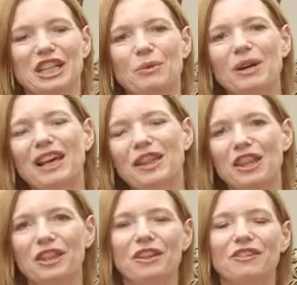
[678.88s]
Well, I
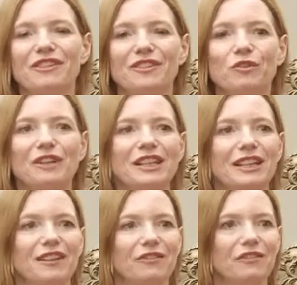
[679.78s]
think there is
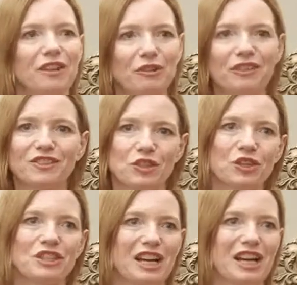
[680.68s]
already very
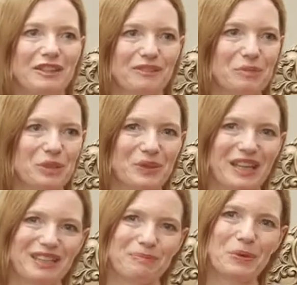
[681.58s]
strong ties
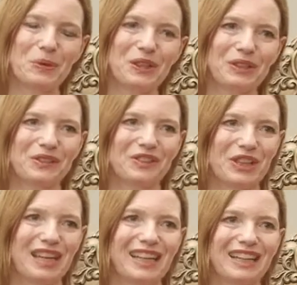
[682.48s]
between Nepal and
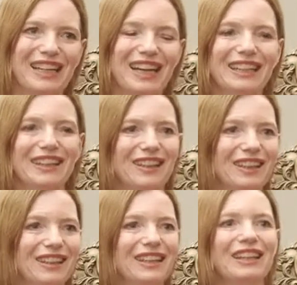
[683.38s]
Australia. And I
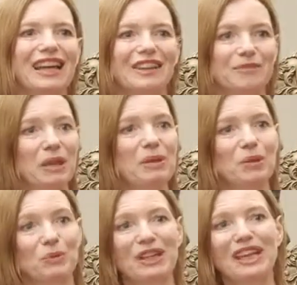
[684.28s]
think as
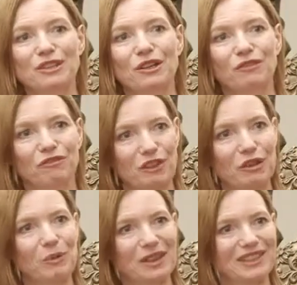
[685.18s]
people, we get on
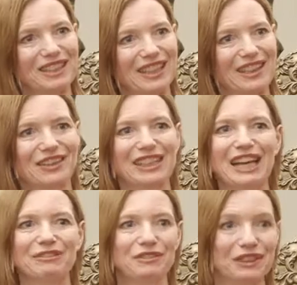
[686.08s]
very well together and
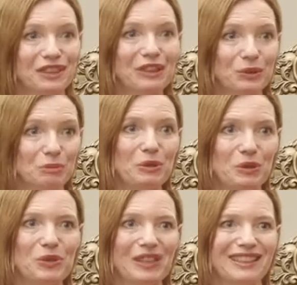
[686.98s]
have a very good
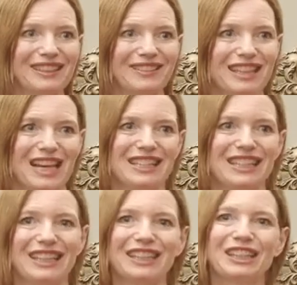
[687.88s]
mutual
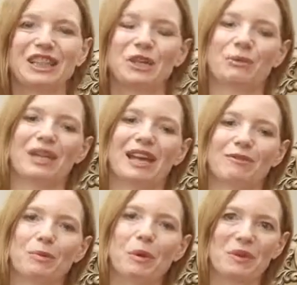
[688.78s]
understanding. We have
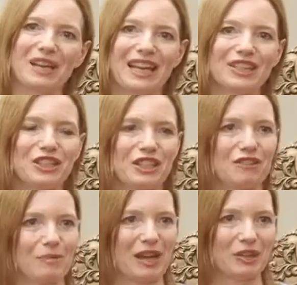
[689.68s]
a population of
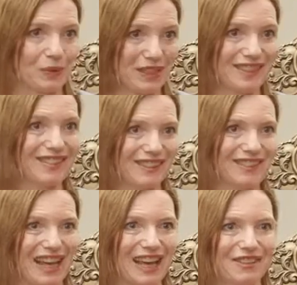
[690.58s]
about
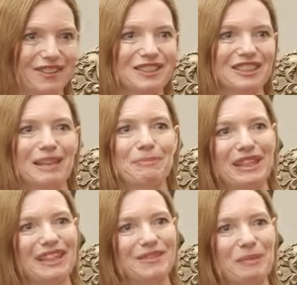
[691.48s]
26,000
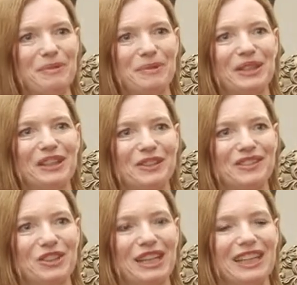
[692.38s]
Nepalese people in
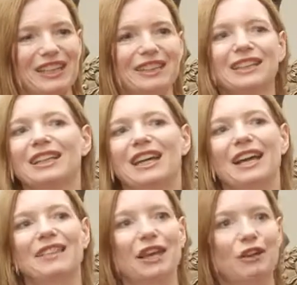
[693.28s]
Australia,
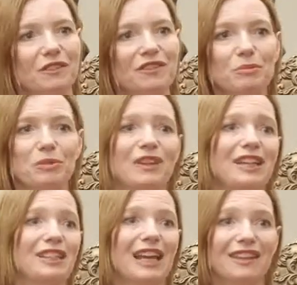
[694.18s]
and they obviously provide
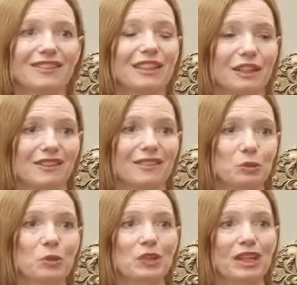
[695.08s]
an excellent
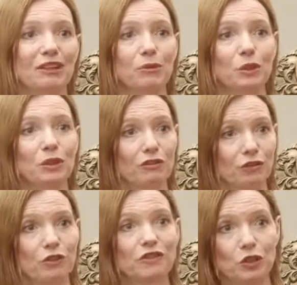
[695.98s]
support network
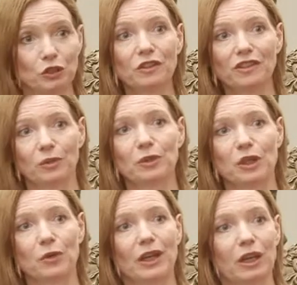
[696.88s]
for students who are
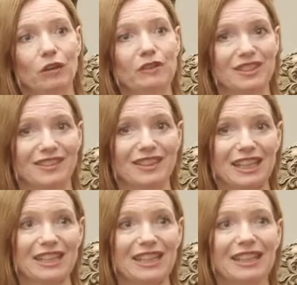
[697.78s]
going over to
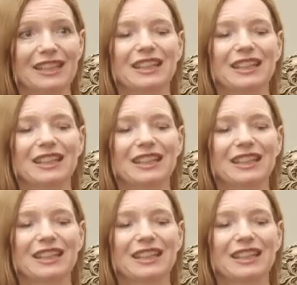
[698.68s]
study.